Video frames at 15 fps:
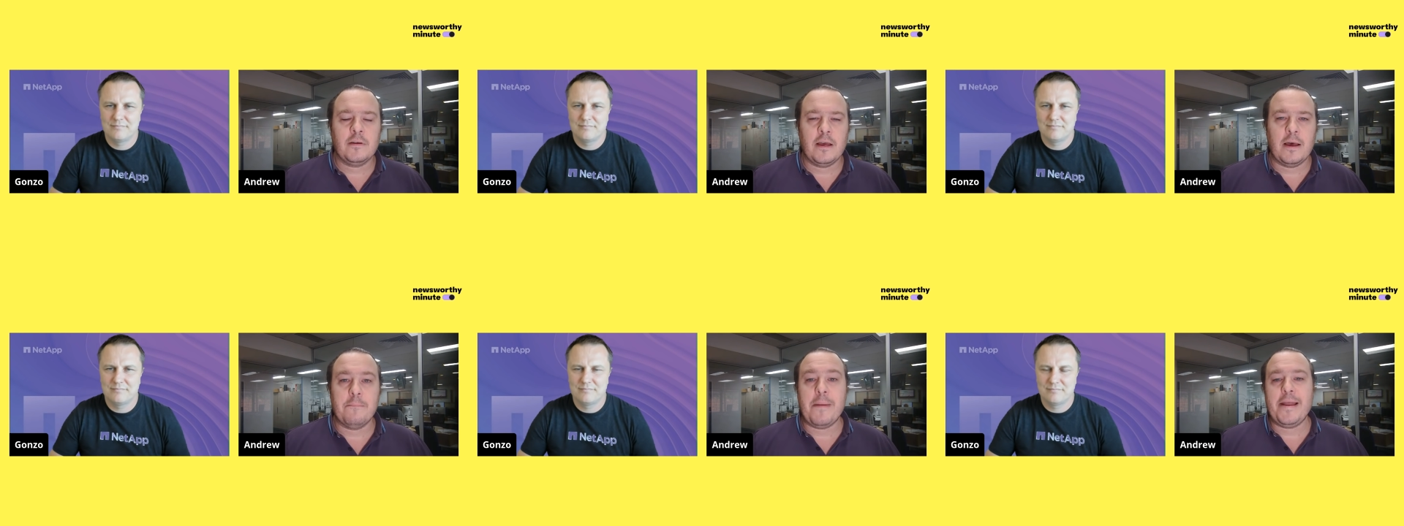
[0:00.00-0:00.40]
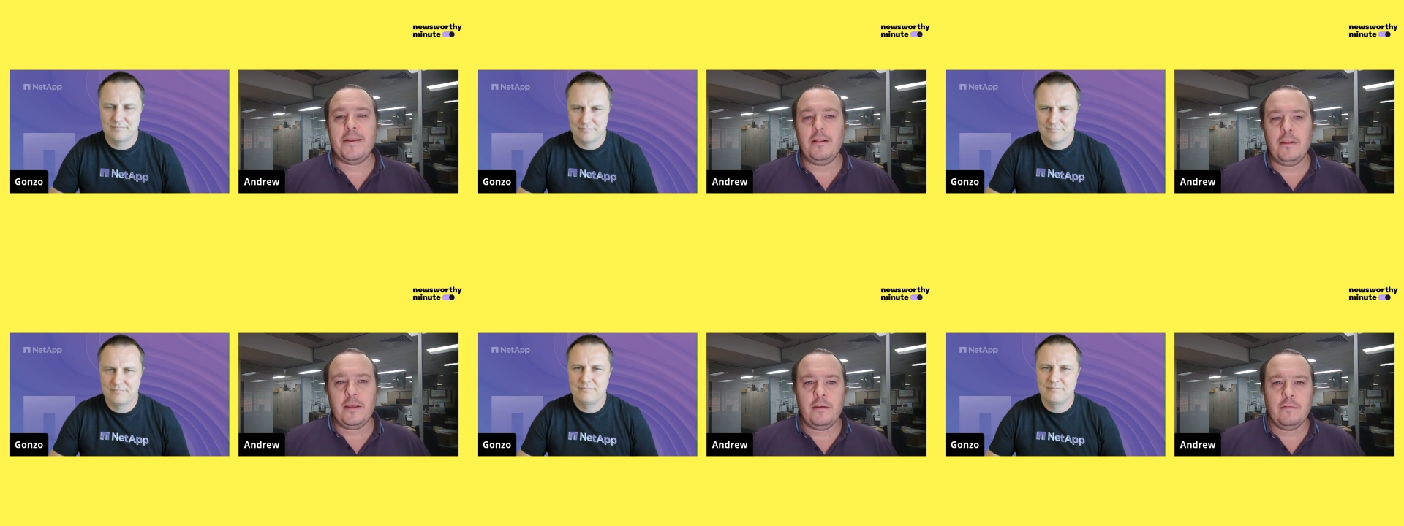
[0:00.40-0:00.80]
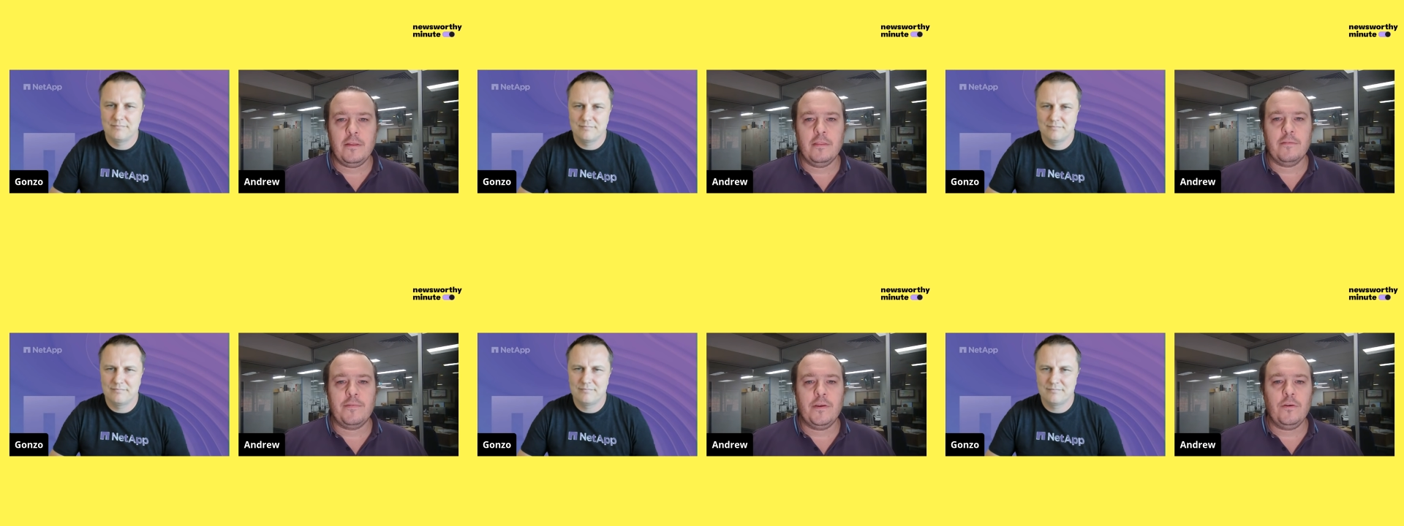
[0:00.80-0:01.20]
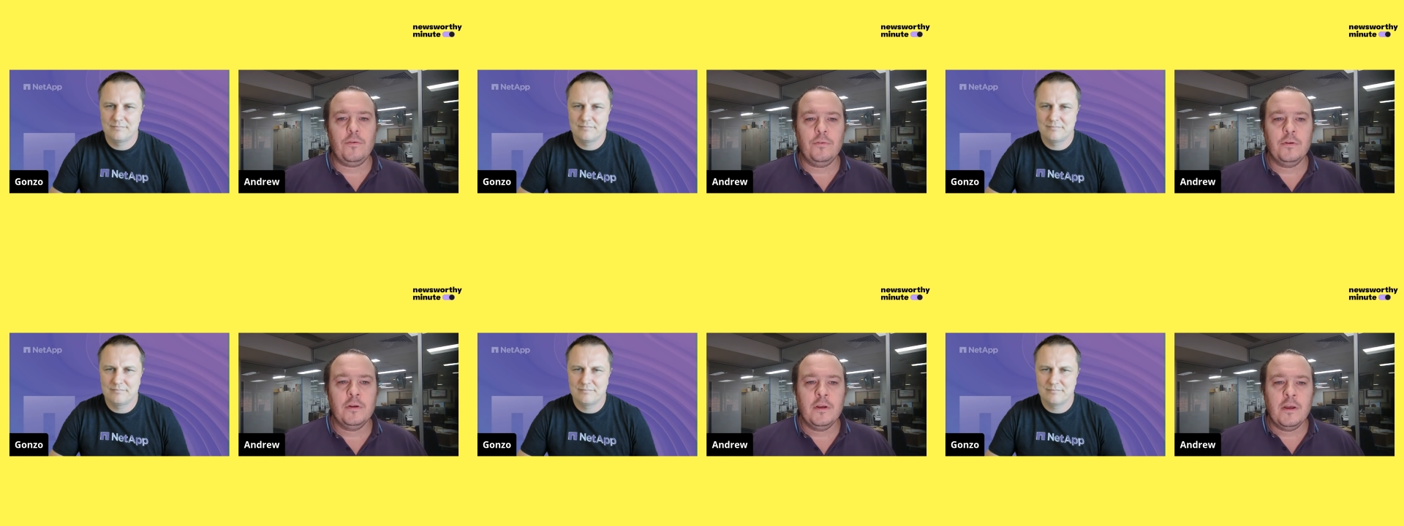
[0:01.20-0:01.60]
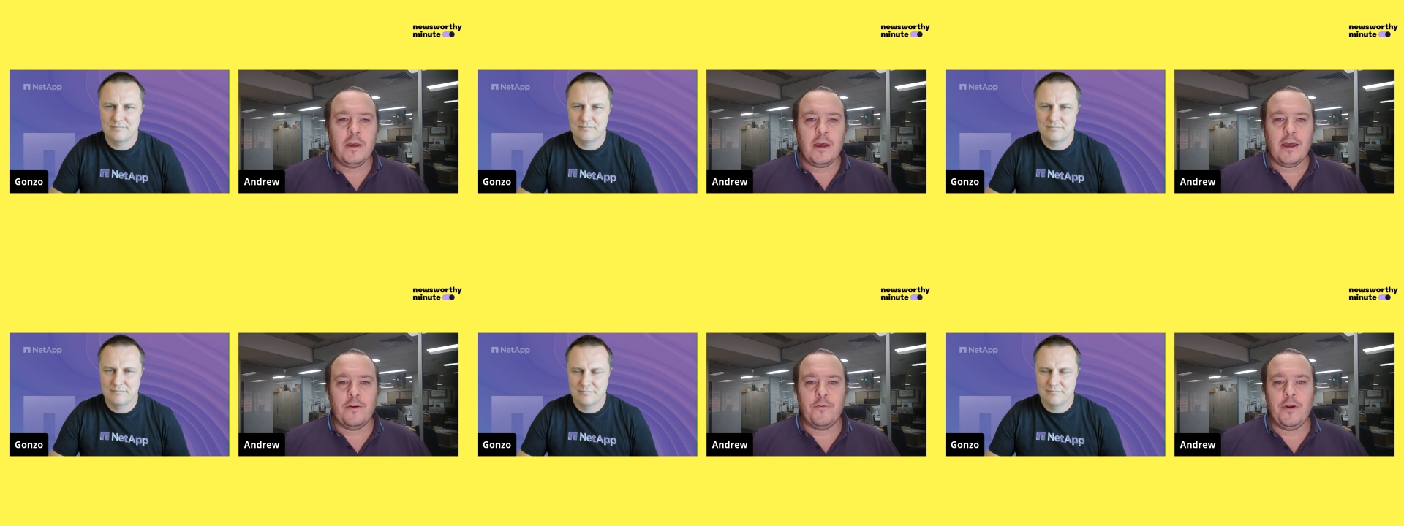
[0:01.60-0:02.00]
Speaker 1: uh, manually in the field
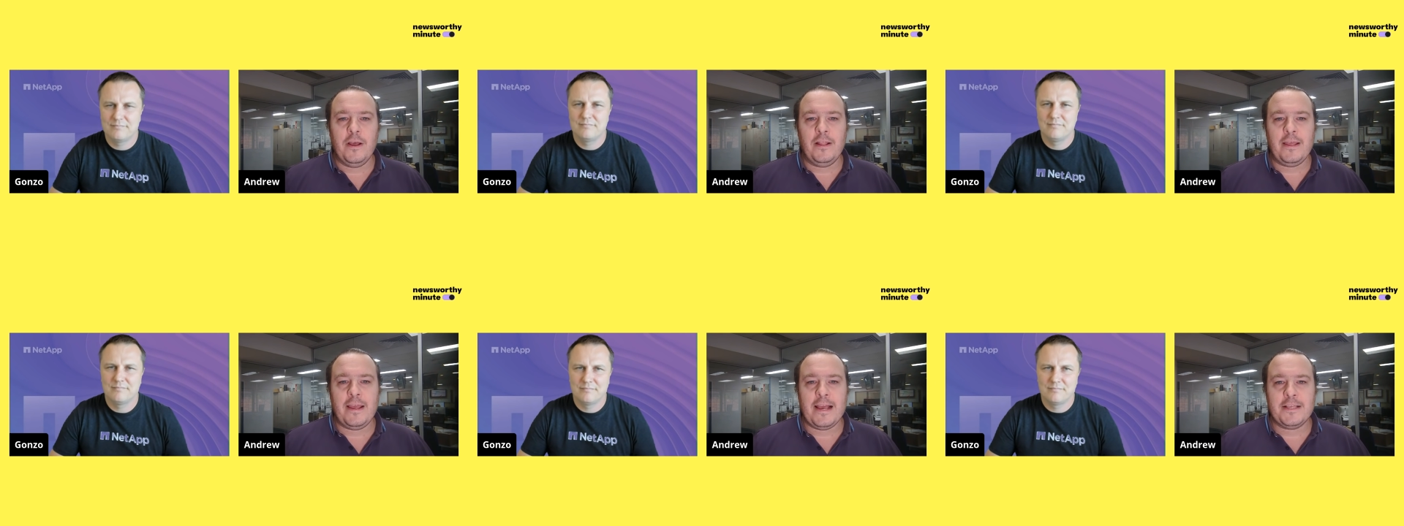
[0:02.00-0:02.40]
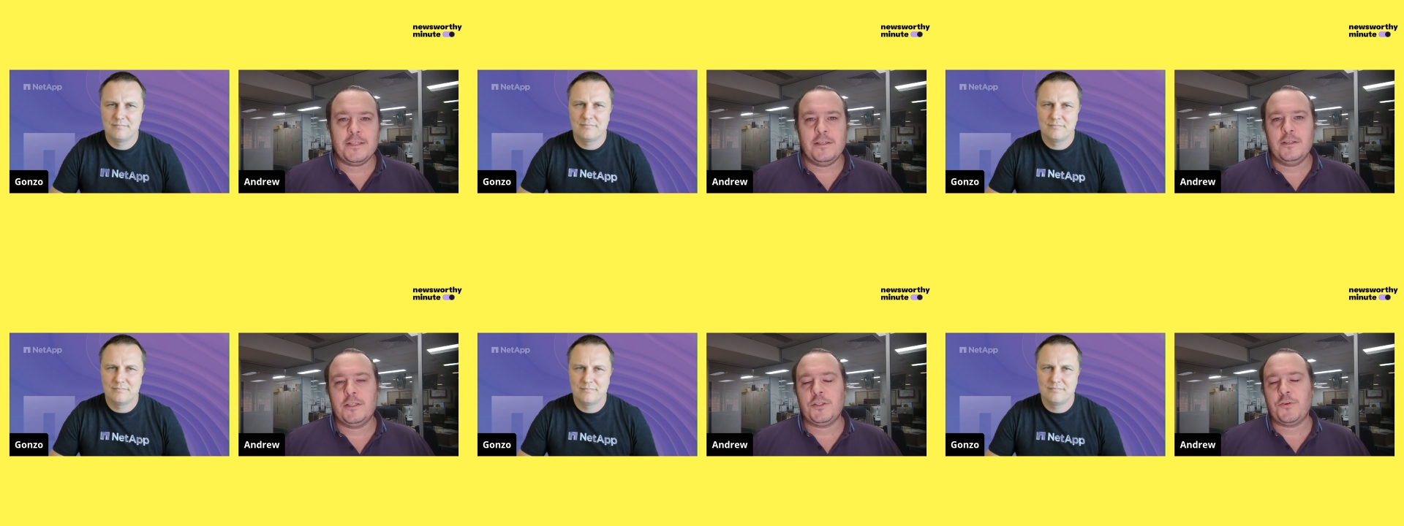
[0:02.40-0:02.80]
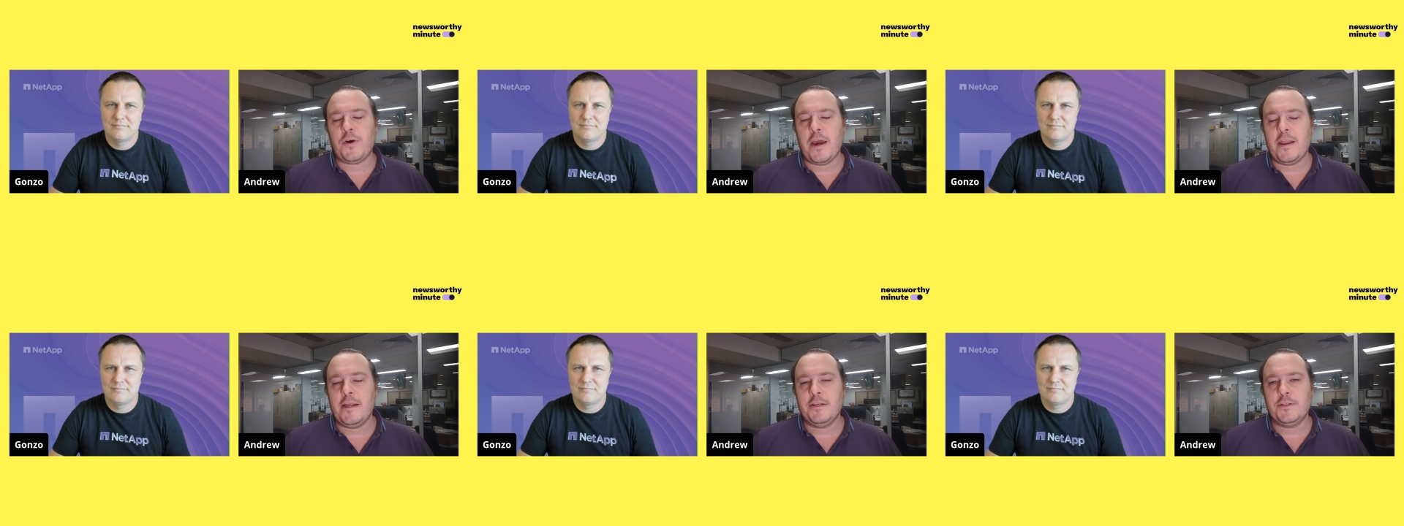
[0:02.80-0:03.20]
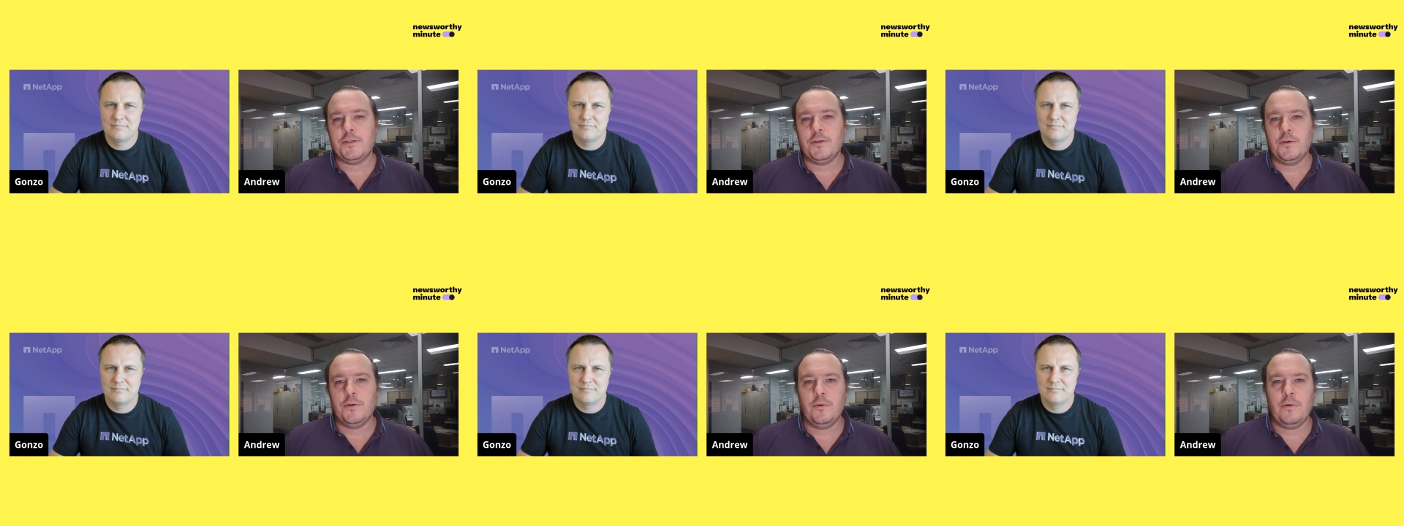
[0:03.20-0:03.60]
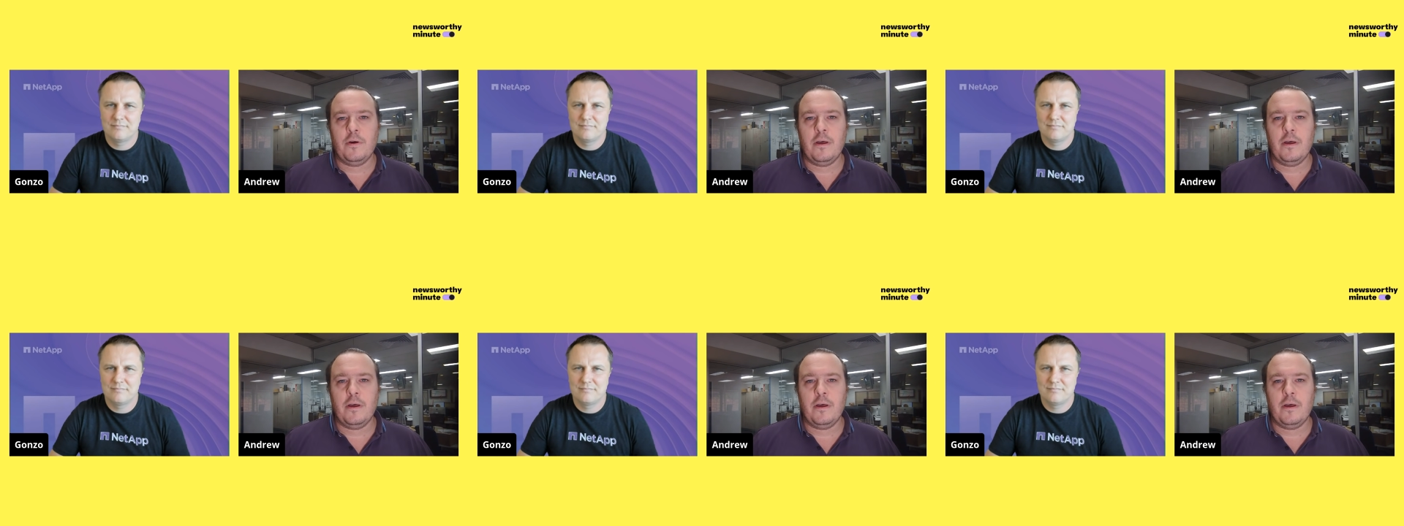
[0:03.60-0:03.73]
and really gets you straight into